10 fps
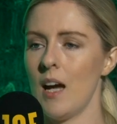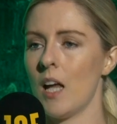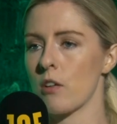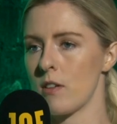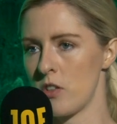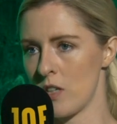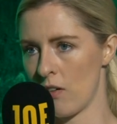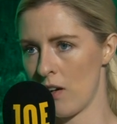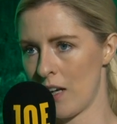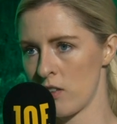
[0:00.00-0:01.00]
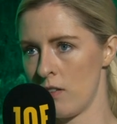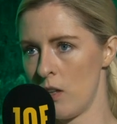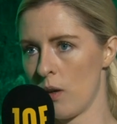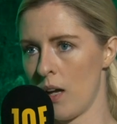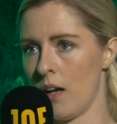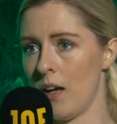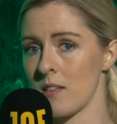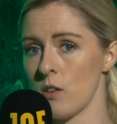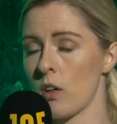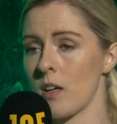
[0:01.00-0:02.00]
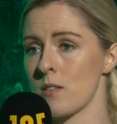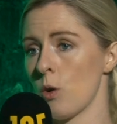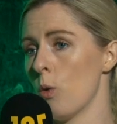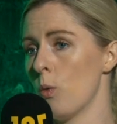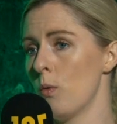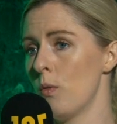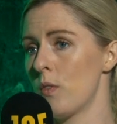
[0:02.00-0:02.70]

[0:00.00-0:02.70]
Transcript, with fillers: and there is a general election in the UK, it's looking as though